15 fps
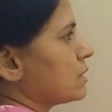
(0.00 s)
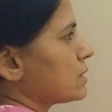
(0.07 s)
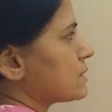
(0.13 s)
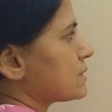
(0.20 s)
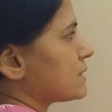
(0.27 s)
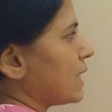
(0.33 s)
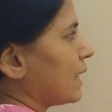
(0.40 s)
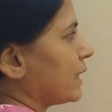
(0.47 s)

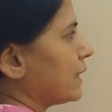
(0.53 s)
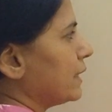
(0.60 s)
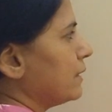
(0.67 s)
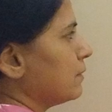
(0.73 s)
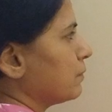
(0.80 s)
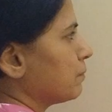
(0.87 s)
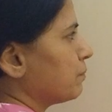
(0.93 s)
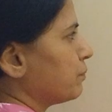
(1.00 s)

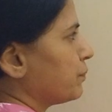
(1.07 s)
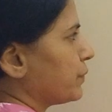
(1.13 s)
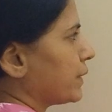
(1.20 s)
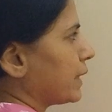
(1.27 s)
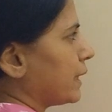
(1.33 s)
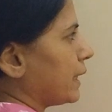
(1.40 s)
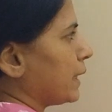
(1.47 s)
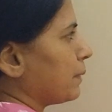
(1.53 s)
Side
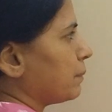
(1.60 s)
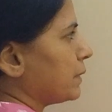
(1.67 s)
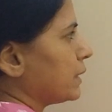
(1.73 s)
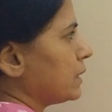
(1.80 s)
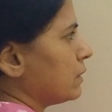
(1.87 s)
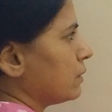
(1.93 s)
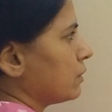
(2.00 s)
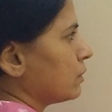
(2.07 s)

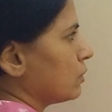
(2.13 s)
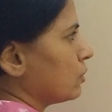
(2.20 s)
AB